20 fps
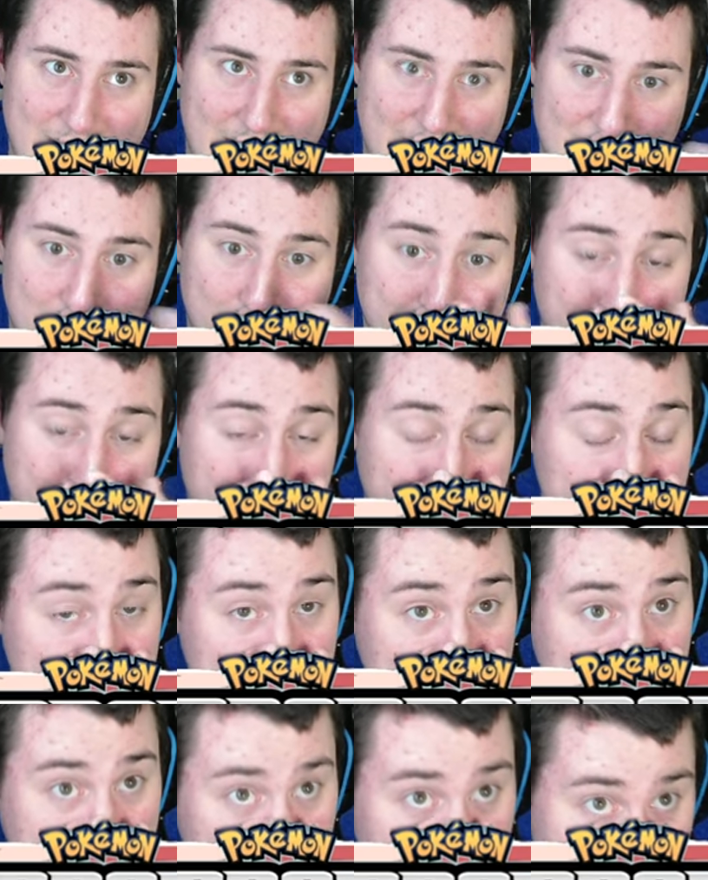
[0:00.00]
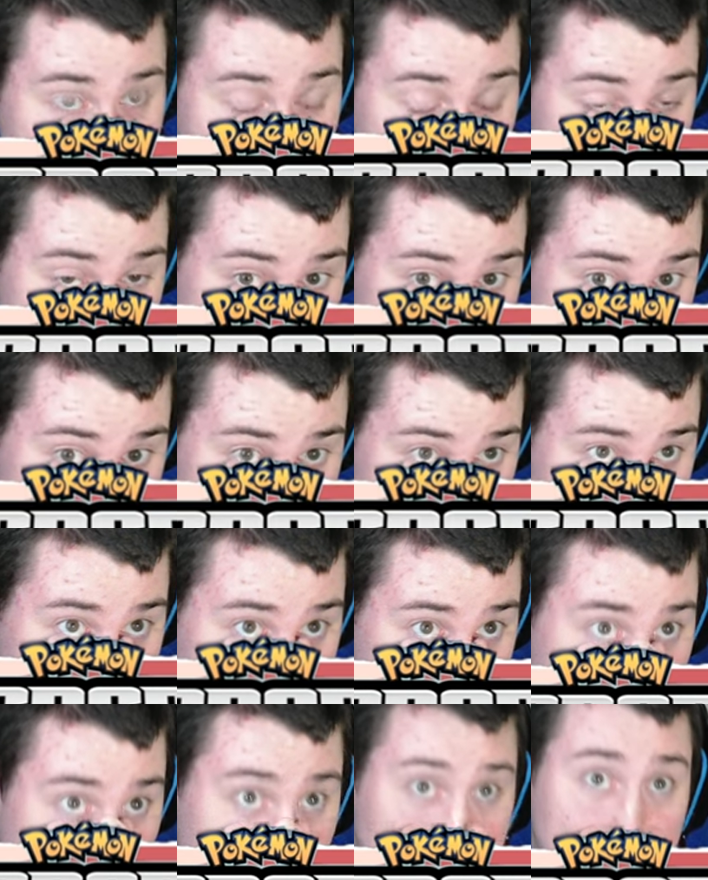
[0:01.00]
But um,
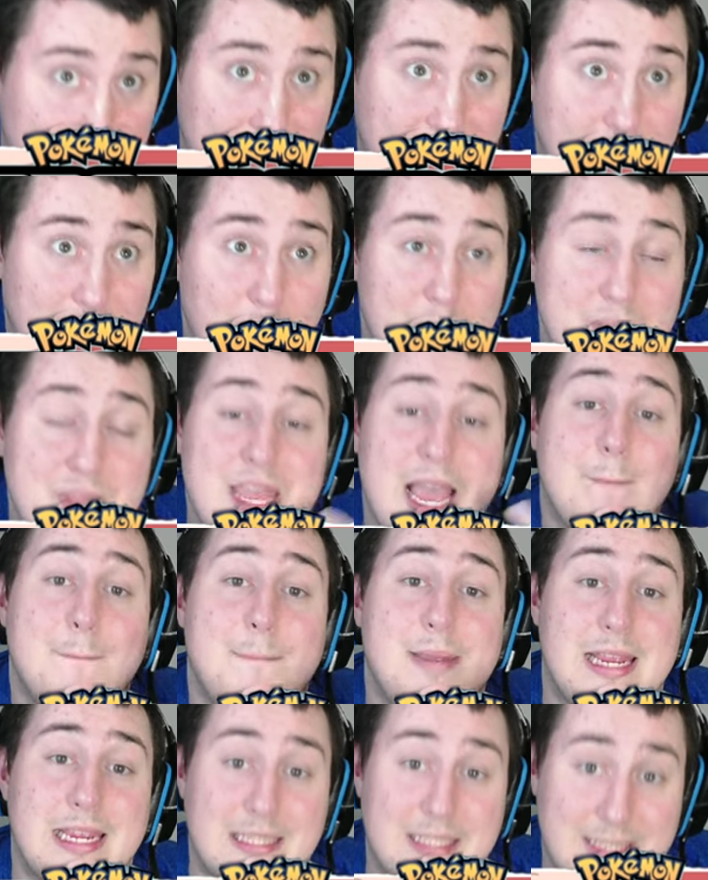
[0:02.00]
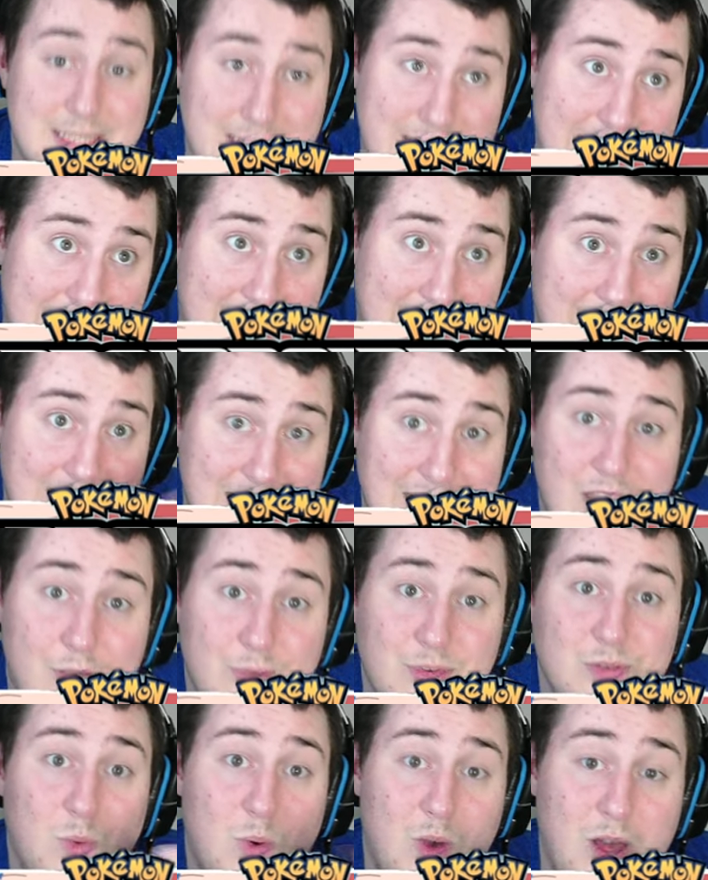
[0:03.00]
with that being said, it was
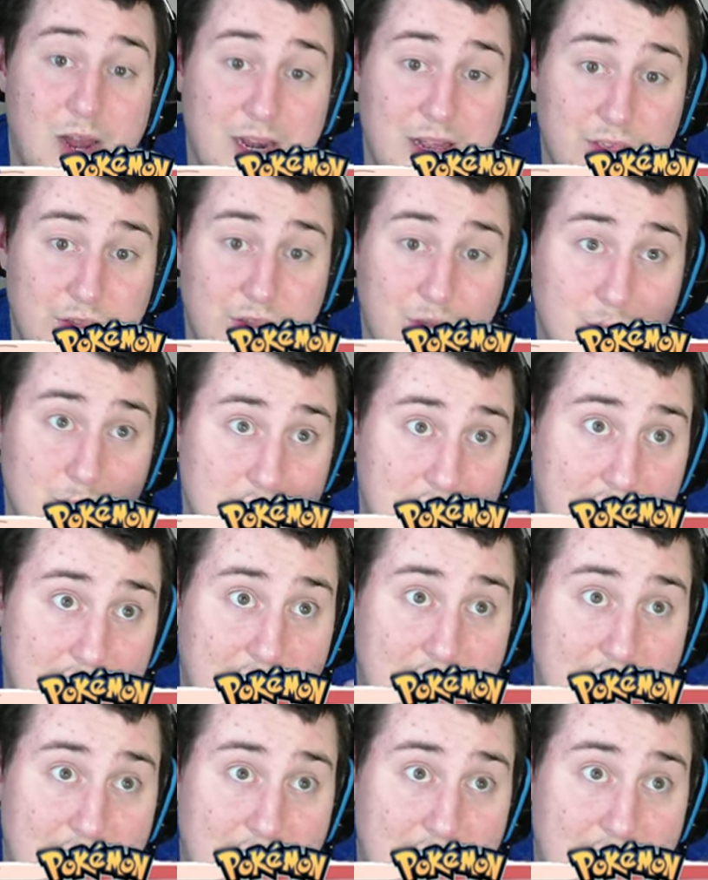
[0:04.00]
one of those like